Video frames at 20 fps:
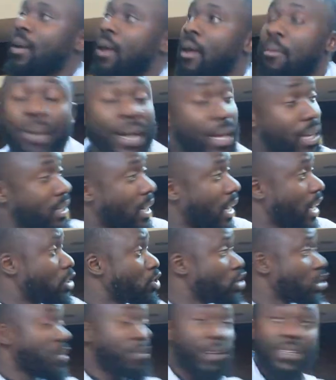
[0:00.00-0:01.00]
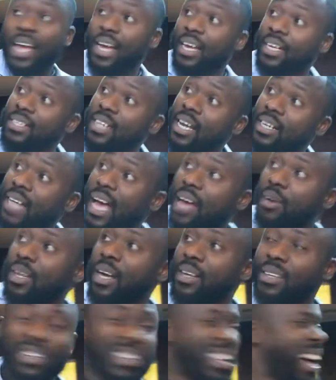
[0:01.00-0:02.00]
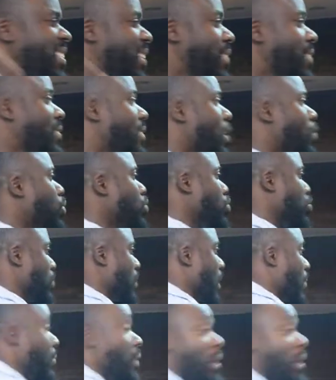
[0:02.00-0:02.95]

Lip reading: But I can guarantee you the fact I can take the other things, I couldn't do them.